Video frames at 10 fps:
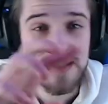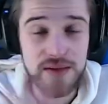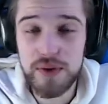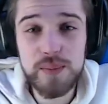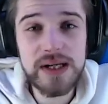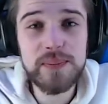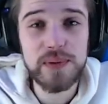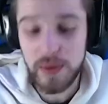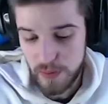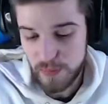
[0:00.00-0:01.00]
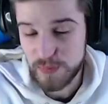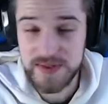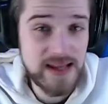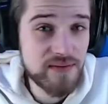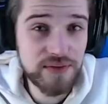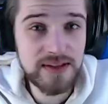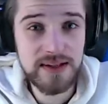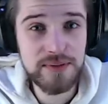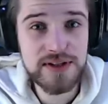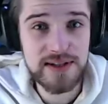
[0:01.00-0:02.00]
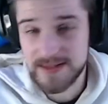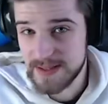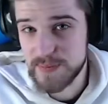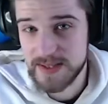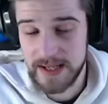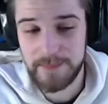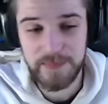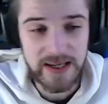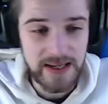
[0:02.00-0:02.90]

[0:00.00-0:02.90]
The Grim Reaper was never in the original Sims game.